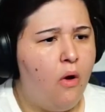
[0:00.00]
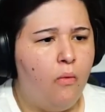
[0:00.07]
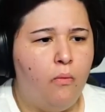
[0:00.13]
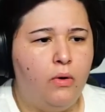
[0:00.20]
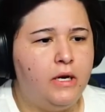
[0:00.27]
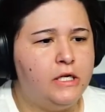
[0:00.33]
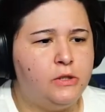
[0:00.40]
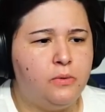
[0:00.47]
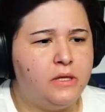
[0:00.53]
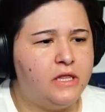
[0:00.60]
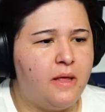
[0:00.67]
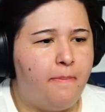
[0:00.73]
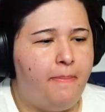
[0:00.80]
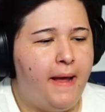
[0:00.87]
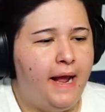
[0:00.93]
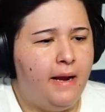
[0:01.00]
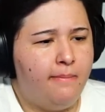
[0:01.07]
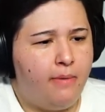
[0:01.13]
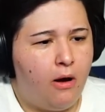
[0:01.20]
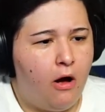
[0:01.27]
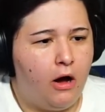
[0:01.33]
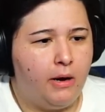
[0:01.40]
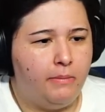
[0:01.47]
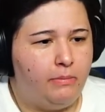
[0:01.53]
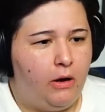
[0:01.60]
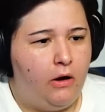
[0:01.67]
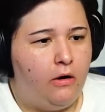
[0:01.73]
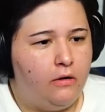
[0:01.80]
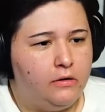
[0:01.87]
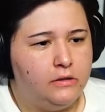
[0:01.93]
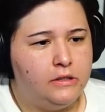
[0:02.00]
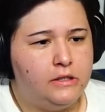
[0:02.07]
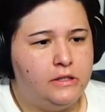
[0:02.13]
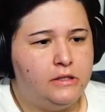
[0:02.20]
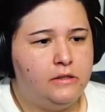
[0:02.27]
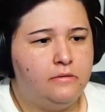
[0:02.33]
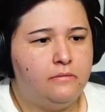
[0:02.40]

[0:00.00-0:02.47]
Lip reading: What is with the ping pong balls?